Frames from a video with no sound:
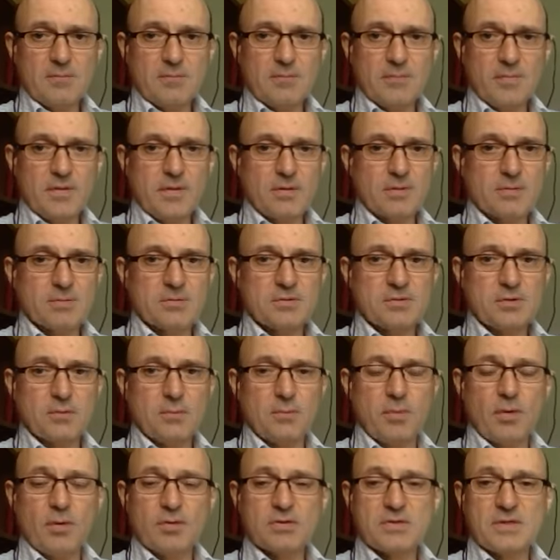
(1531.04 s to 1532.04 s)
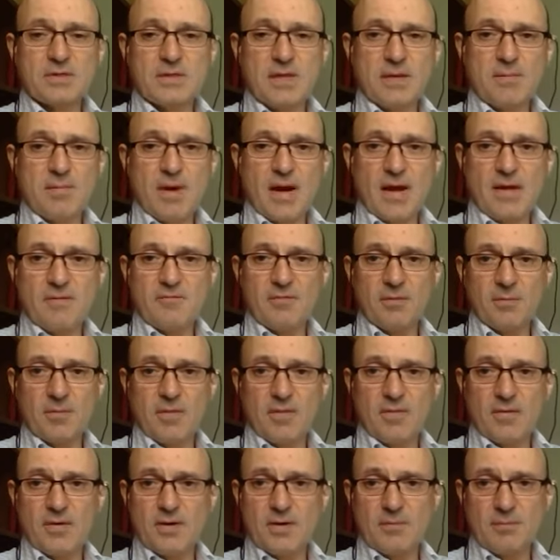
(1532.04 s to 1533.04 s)
they're supposedly buying from a
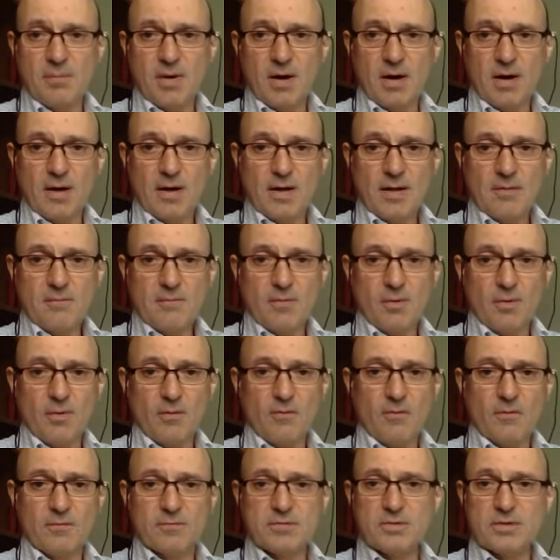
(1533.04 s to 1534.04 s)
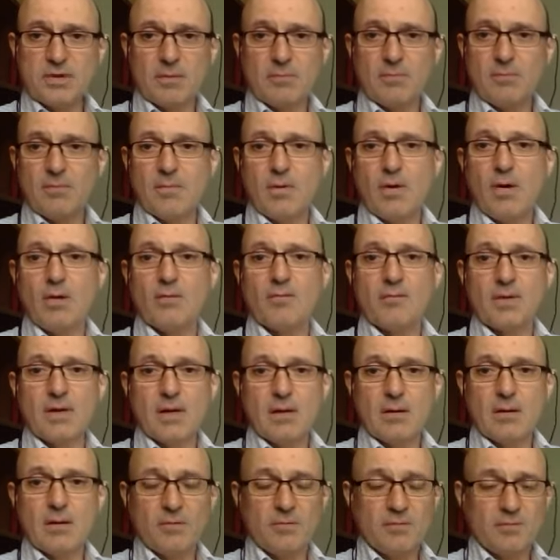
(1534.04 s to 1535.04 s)
third party or from some
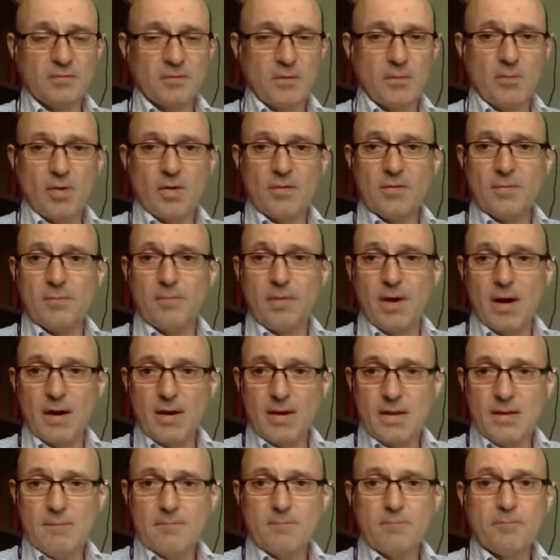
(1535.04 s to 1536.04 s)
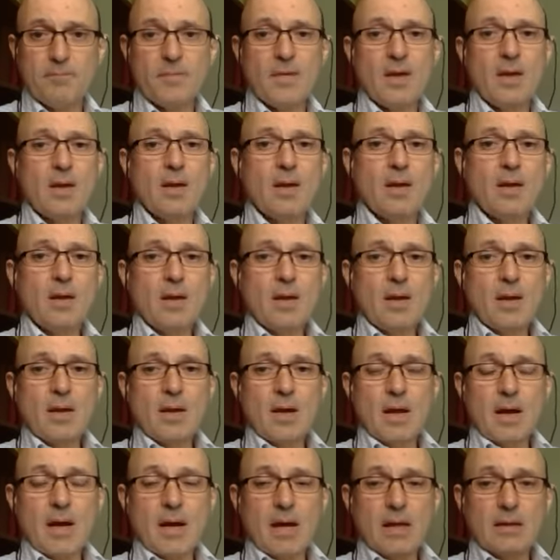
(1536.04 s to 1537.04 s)
uh, some other party.
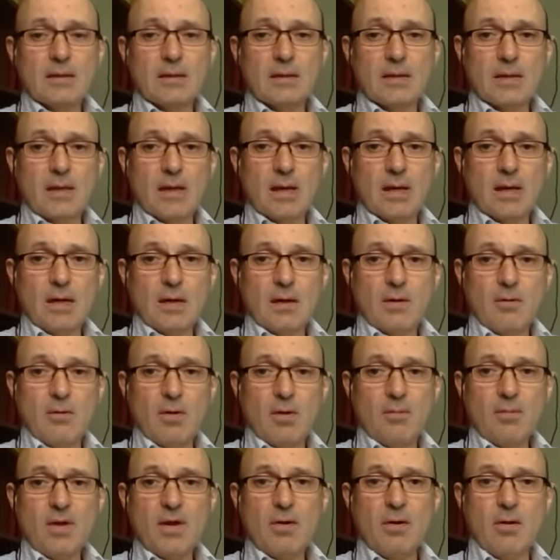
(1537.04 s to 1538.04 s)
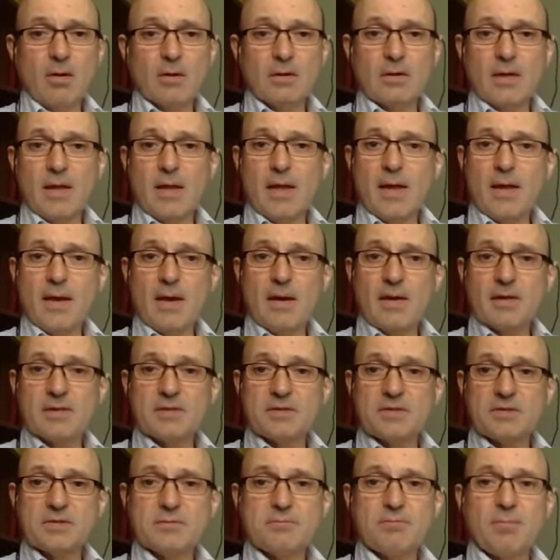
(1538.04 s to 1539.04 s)
And uh, lo and behold, they
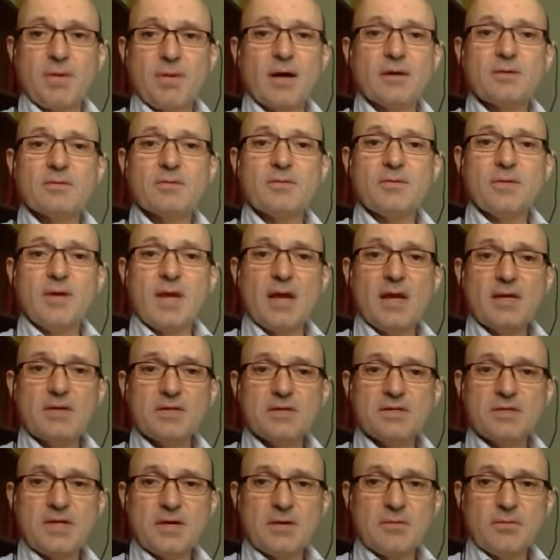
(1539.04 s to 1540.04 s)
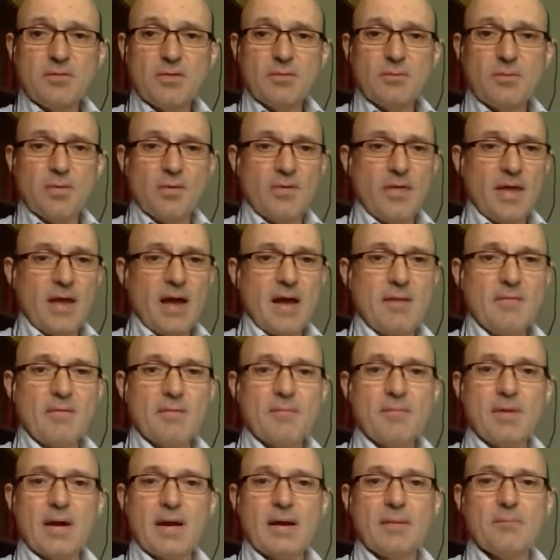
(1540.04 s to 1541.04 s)
it's part of the agency group, or they have a,
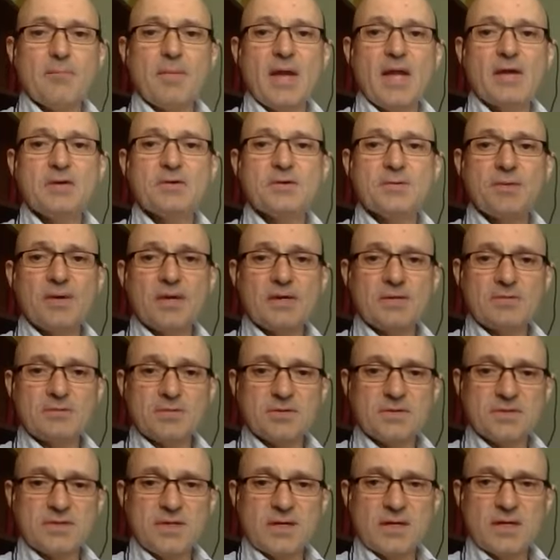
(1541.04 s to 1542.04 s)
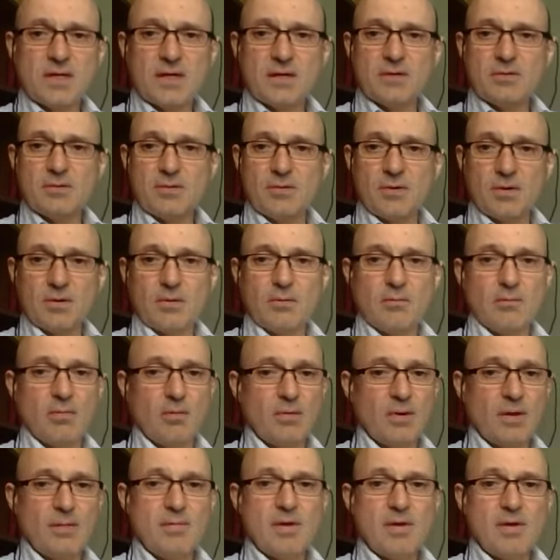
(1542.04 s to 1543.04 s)
a major interest in it, or or
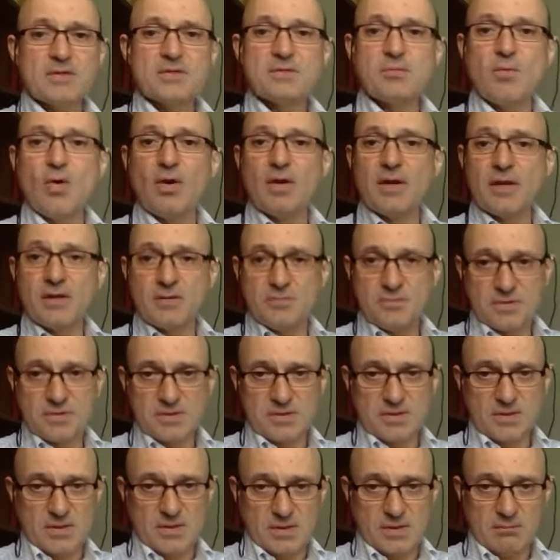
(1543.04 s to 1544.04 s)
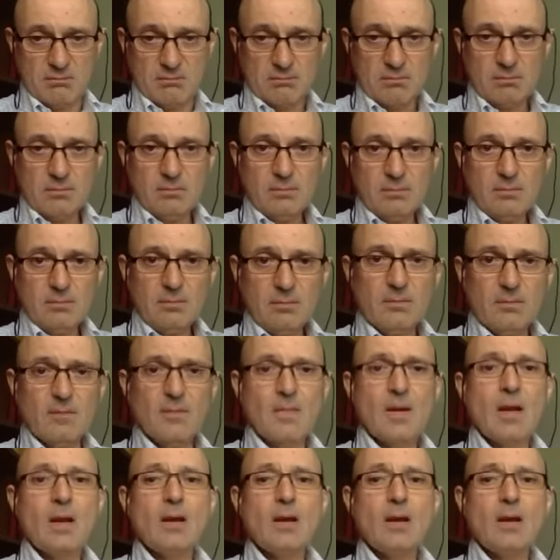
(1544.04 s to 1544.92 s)
even a small interest in it,